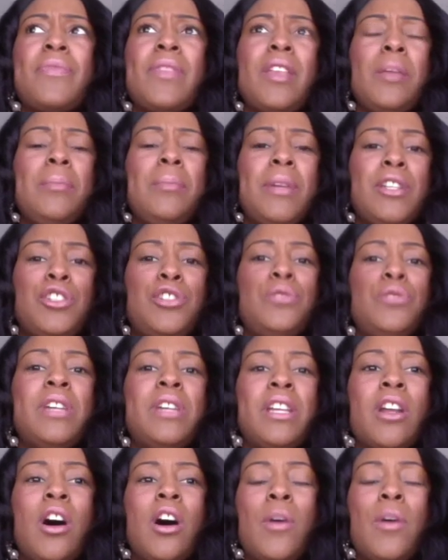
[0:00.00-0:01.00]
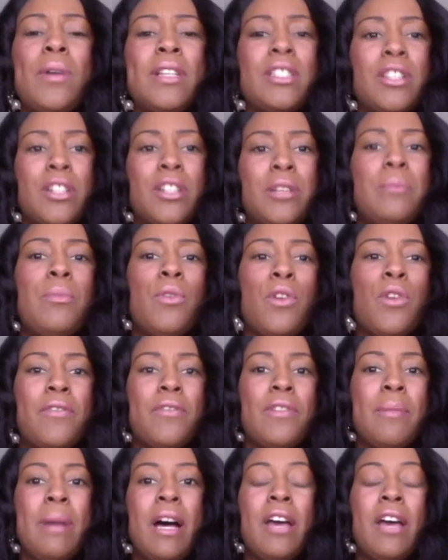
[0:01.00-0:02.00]
but you can always learn more
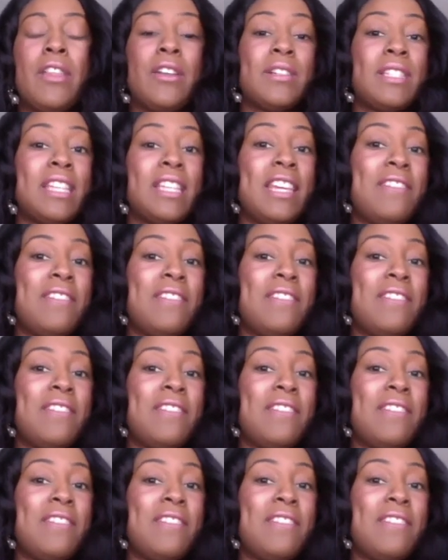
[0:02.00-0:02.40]
from others,